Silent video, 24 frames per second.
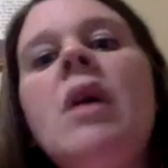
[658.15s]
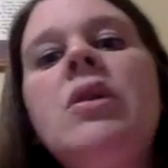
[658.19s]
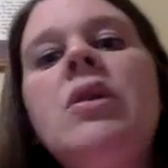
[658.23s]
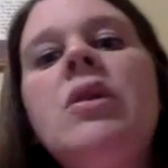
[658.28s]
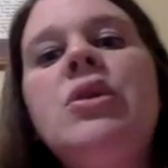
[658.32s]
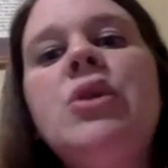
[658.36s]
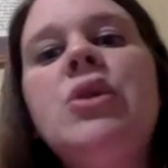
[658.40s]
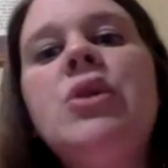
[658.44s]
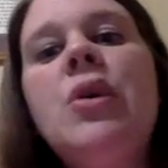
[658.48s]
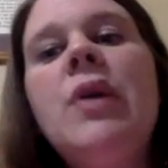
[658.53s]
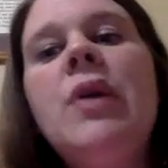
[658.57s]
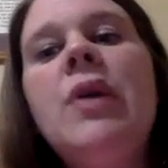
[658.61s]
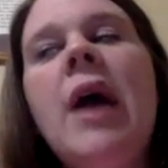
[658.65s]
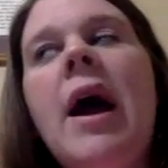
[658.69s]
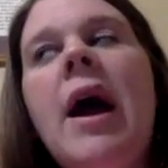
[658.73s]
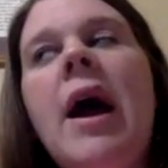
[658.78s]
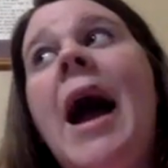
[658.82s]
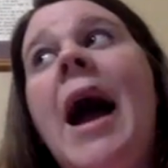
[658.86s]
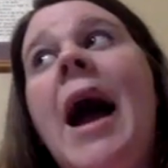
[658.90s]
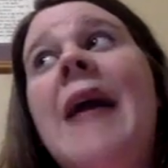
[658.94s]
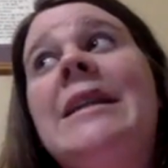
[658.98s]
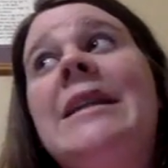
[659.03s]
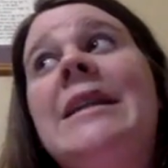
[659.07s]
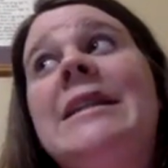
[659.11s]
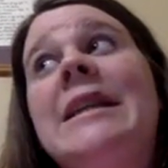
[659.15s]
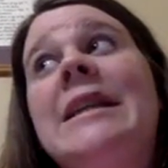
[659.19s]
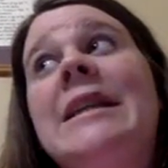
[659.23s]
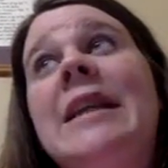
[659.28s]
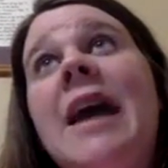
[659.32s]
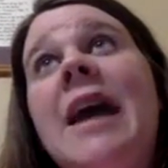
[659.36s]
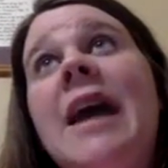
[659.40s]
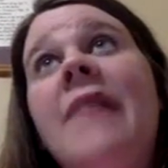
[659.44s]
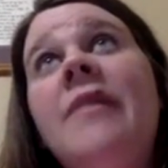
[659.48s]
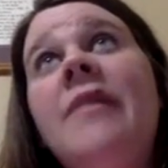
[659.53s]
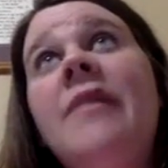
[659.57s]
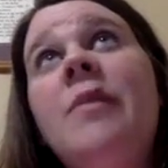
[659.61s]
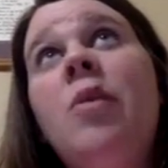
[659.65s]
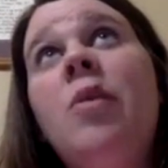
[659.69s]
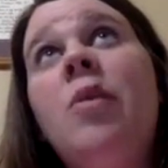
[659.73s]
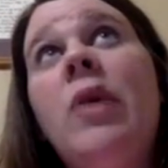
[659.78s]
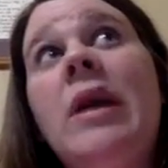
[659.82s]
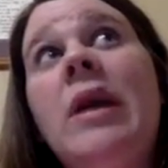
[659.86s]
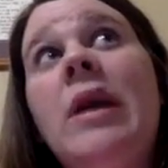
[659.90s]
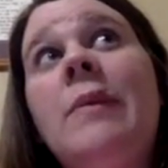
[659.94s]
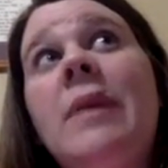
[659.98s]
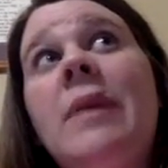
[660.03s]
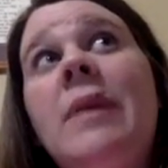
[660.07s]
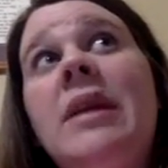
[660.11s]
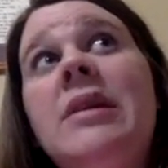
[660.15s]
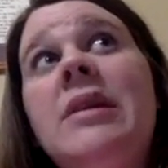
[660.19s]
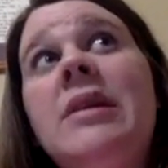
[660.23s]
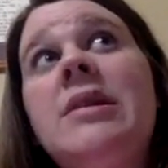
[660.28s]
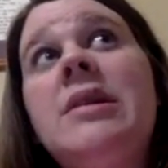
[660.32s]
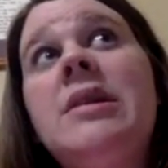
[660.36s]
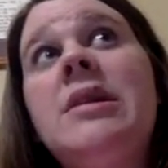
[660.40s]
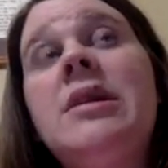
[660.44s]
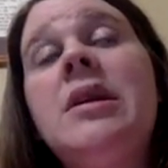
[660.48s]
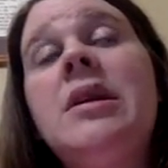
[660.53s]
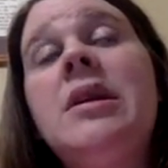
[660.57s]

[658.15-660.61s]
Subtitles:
So yeah, I did have an appointment